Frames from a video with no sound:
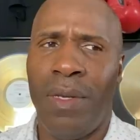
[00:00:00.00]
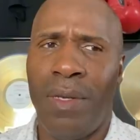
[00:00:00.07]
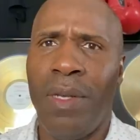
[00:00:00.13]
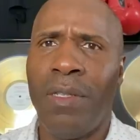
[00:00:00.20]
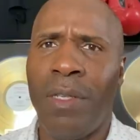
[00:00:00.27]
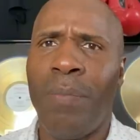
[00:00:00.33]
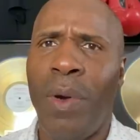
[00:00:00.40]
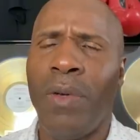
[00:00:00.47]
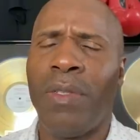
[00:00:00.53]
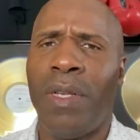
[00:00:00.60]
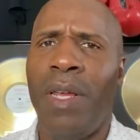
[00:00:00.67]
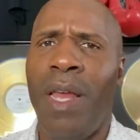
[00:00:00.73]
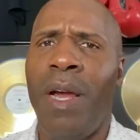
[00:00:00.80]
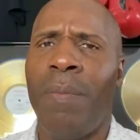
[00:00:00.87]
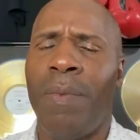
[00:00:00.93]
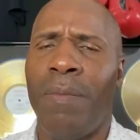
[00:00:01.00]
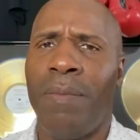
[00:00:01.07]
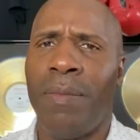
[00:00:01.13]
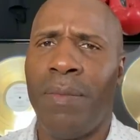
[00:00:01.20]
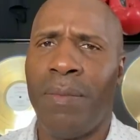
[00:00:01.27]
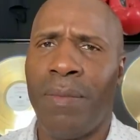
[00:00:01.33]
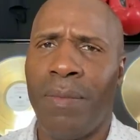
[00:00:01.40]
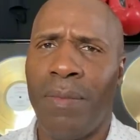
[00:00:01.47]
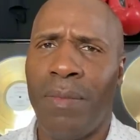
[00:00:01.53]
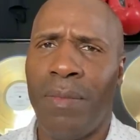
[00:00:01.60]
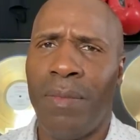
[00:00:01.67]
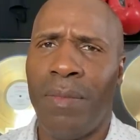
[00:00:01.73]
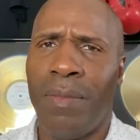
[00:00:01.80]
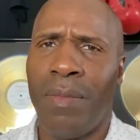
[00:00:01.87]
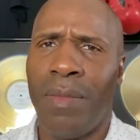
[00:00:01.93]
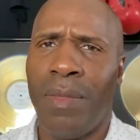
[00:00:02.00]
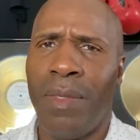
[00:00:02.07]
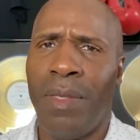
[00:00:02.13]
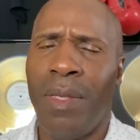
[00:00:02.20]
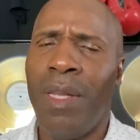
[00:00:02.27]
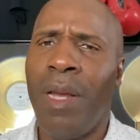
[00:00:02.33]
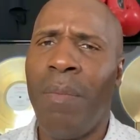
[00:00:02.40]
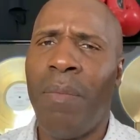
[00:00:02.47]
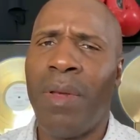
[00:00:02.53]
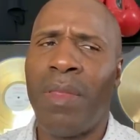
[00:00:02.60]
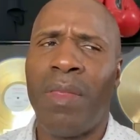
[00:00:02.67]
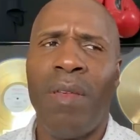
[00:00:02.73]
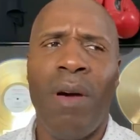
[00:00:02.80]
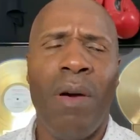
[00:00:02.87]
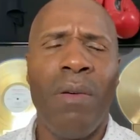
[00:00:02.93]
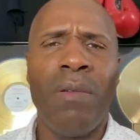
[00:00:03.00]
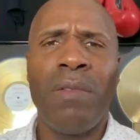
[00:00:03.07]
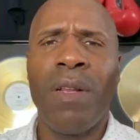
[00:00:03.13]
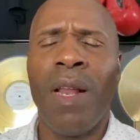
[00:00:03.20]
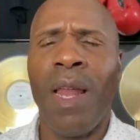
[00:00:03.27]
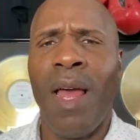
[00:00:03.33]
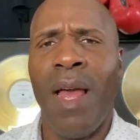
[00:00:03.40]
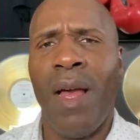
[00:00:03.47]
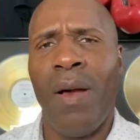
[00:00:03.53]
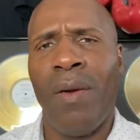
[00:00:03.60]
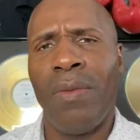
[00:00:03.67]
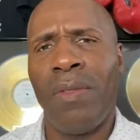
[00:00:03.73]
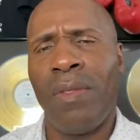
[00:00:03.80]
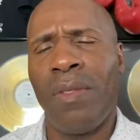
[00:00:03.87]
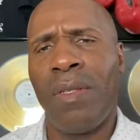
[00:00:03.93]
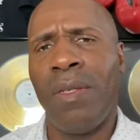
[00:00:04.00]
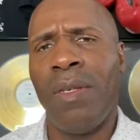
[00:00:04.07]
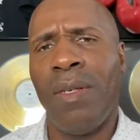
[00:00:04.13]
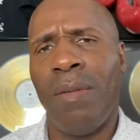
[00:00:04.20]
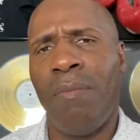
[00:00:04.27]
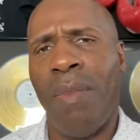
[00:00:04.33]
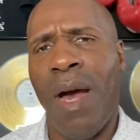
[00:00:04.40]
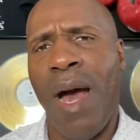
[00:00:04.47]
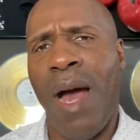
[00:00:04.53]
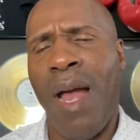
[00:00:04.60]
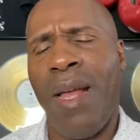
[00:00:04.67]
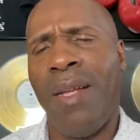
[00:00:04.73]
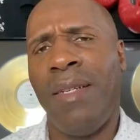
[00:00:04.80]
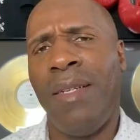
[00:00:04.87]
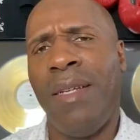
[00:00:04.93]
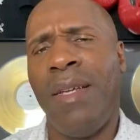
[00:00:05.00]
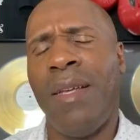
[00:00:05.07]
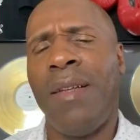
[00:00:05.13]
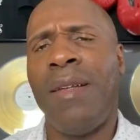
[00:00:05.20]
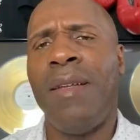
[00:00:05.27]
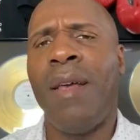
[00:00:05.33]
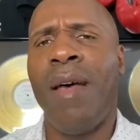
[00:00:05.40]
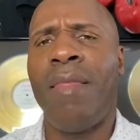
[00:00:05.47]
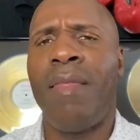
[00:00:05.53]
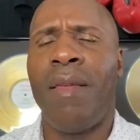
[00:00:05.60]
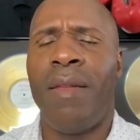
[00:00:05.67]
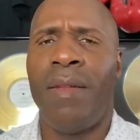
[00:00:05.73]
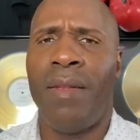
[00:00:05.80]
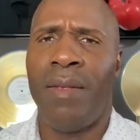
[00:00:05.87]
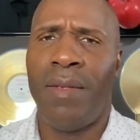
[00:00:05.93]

you're supposed to help them. But those clowns stood by and did nothing.